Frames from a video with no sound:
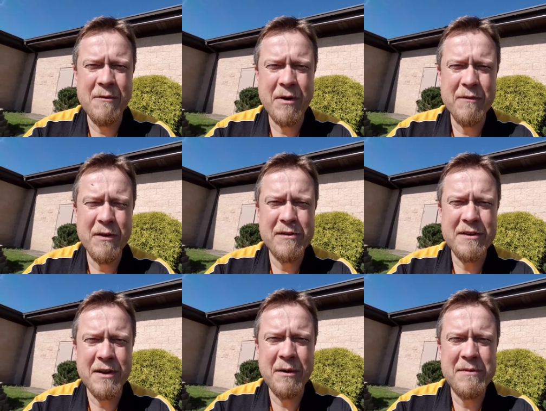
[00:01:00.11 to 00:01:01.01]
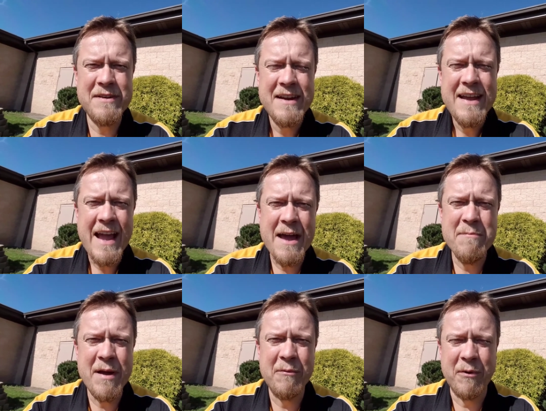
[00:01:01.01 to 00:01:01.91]
one of those clubs
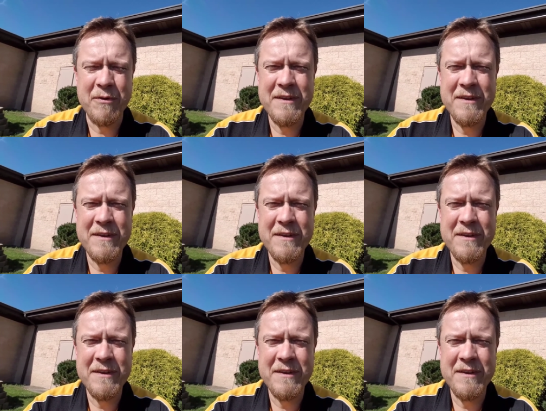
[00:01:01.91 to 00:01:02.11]
at Bentworth,